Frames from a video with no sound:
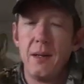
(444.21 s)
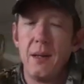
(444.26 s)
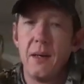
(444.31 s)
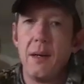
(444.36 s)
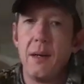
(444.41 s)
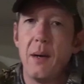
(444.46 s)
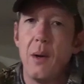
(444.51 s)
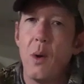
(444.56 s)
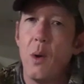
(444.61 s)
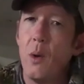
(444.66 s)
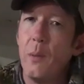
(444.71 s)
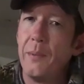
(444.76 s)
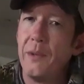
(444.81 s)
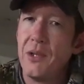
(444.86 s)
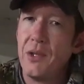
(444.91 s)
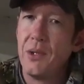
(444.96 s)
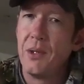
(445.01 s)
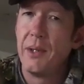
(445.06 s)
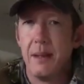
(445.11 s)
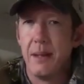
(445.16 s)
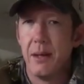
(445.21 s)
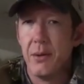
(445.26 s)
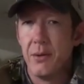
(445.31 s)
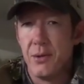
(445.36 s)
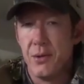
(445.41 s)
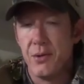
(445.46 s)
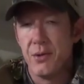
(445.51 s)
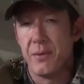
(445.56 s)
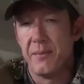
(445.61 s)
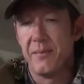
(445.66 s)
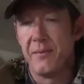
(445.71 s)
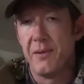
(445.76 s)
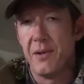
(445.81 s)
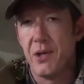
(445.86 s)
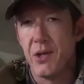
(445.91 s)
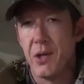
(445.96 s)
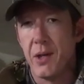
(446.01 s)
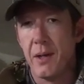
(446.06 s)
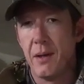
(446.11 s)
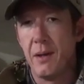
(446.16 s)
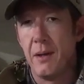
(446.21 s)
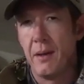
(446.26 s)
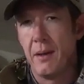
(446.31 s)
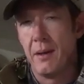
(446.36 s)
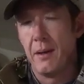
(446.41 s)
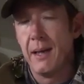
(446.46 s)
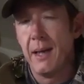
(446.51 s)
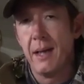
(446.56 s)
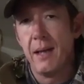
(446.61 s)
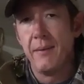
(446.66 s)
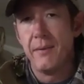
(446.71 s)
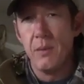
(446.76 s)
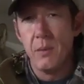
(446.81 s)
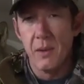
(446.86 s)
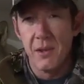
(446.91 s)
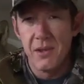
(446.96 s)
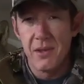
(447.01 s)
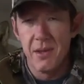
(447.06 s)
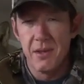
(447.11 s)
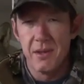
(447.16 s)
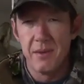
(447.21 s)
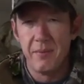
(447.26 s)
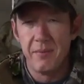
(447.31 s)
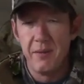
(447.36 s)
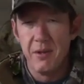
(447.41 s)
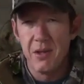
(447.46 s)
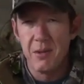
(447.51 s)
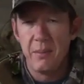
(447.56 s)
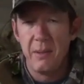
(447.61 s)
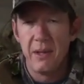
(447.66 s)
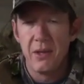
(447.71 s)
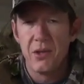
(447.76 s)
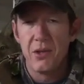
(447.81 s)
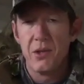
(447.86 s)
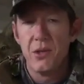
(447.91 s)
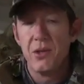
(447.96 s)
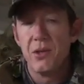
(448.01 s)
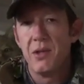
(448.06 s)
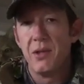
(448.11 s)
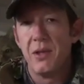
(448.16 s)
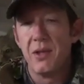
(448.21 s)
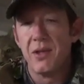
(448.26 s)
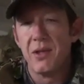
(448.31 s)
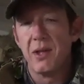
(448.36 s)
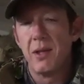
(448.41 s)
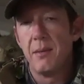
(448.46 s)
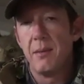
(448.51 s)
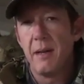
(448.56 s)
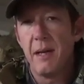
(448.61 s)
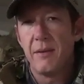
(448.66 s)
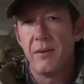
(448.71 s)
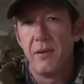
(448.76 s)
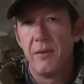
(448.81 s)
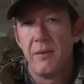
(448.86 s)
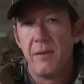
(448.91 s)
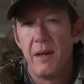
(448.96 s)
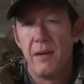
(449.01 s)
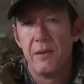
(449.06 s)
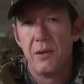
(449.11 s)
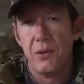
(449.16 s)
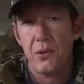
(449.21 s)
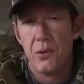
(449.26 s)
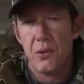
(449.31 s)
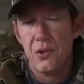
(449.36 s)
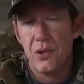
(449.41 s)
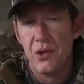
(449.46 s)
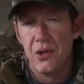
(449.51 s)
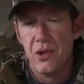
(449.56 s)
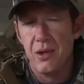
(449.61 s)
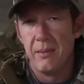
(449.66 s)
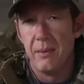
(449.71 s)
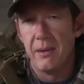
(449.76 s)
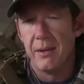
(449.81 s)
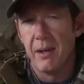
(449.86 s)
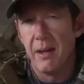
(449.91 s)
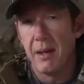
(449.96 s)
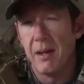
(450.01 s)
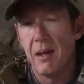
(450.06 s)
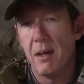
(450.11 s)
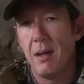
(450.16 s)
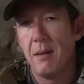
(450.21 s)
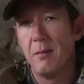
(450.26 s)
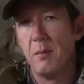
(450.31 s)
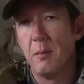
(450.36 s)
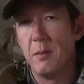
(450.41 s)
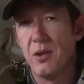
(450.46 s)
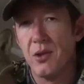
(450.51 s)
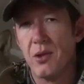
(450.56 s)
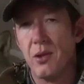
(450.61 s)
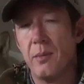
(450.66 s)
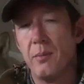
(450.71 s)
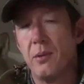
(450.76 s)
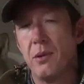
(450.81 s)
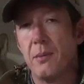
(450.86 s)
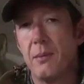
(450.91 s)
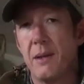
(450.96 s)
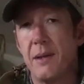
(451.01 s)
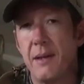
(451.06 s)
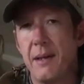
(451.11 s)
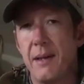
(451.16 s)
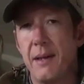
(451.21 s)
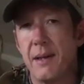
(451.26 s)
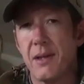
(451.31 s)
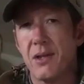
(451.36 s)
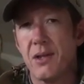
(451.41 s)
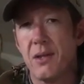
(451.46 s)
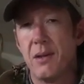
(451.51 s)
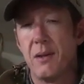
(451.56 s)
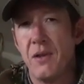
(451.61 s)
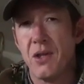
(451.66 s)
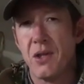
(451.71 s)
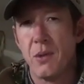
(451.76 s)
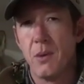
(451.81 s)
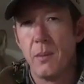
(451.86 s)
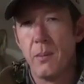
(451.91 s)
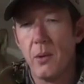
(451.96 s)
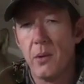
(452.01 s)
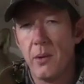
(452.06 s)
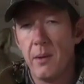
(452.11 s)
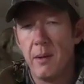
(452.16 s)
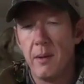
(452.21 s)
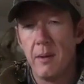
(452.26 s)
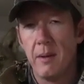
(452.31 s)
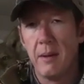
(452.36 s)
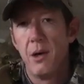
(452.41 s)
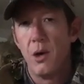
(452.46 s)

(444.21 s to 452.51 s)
Hope that you get out and do some fishing. Again, if you want to send some fish pictures, you can send them to after5outdoors@gmail.com. We'll be sure to put them on the next fishing report.